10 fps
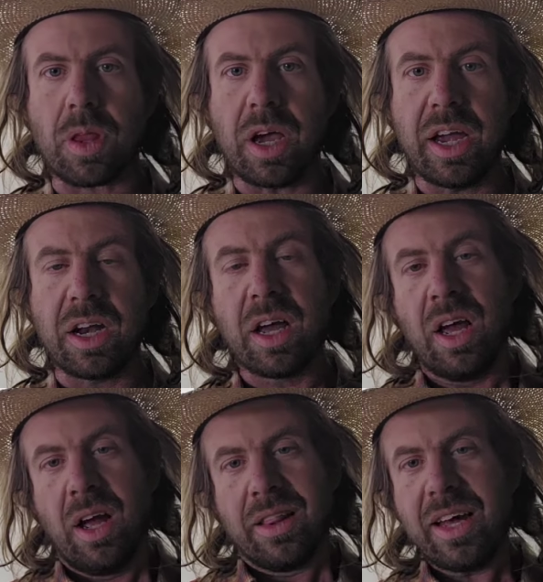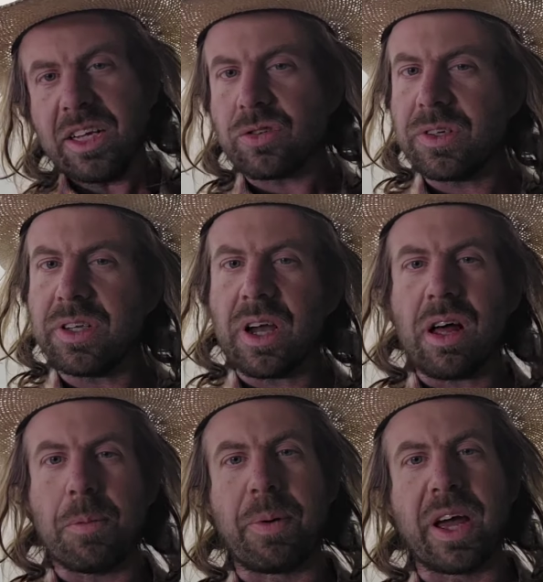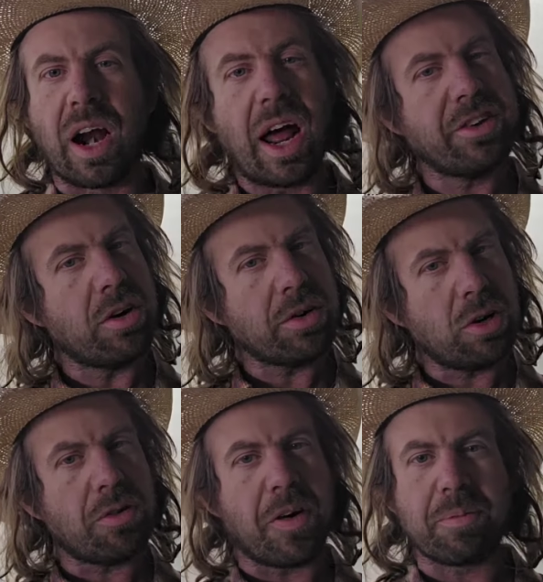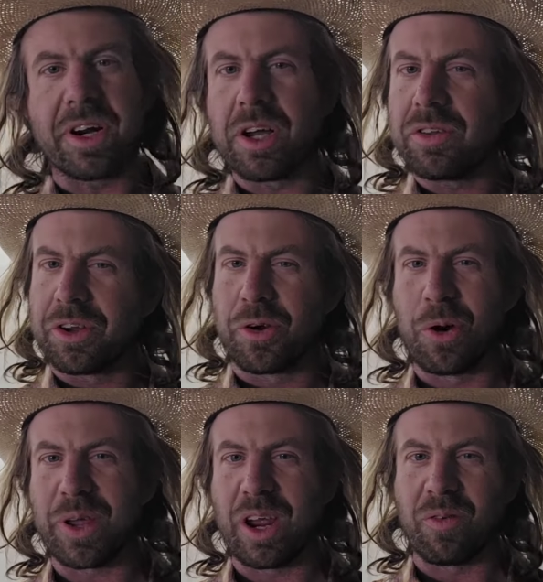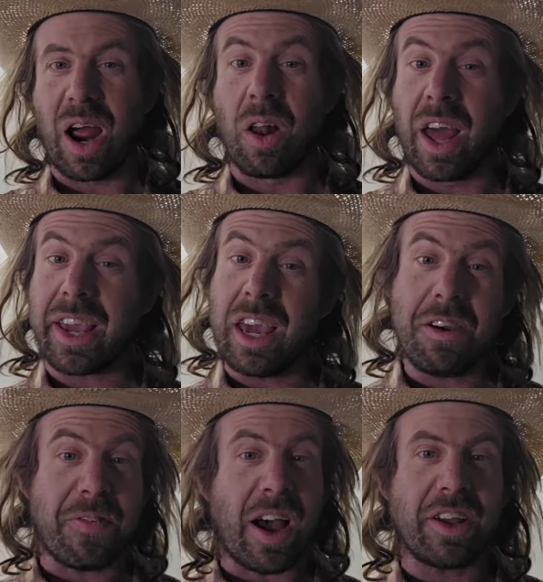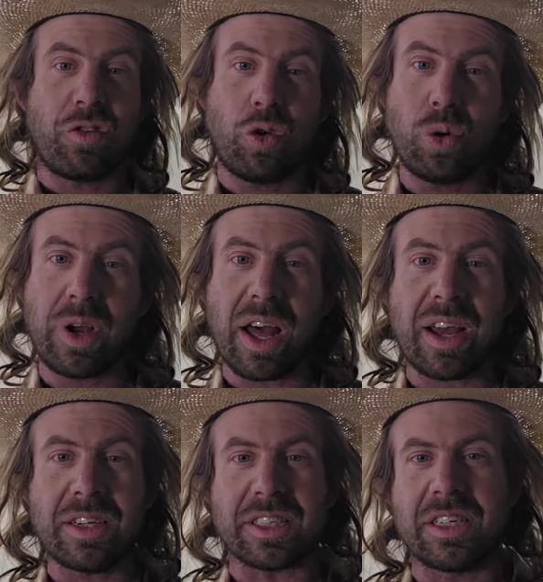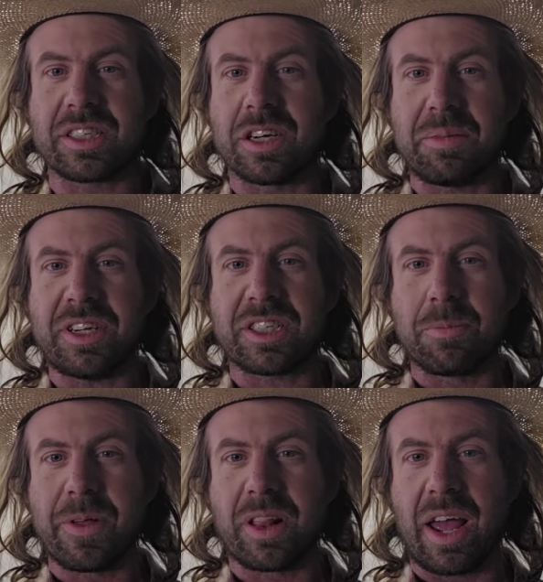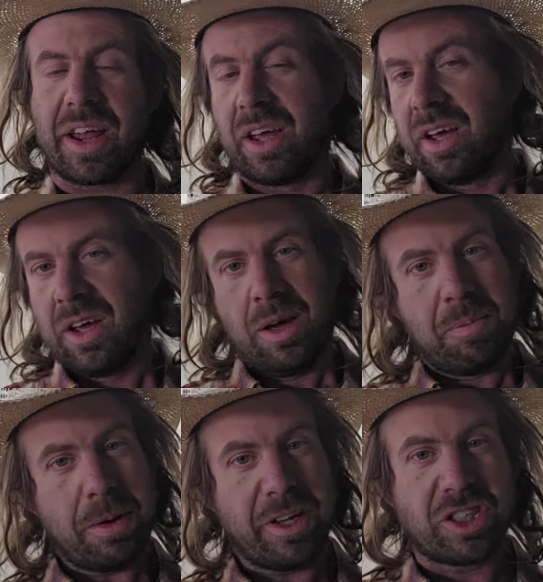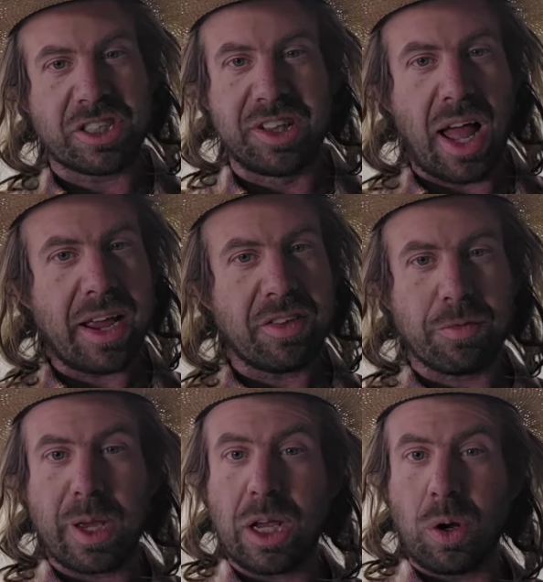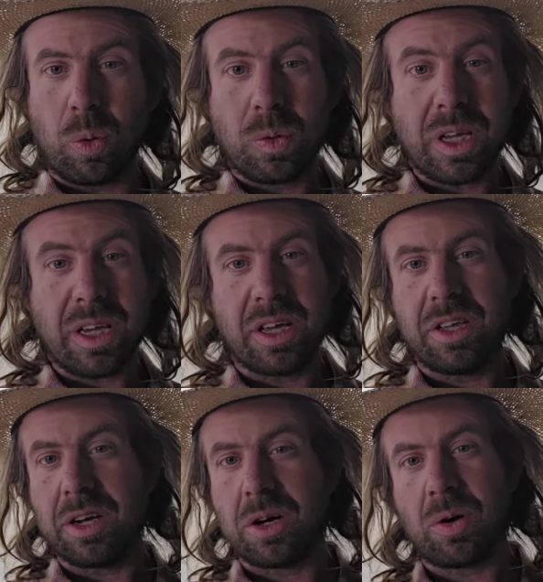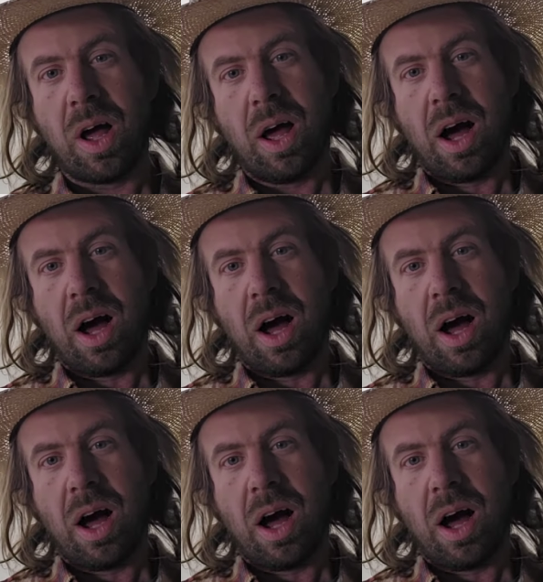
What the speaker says: And that's really all I plan on. I don't know if I'm going to go the grow kit route. Like if I do, guys, it's going to be something like maybe just lion's mane only, you know.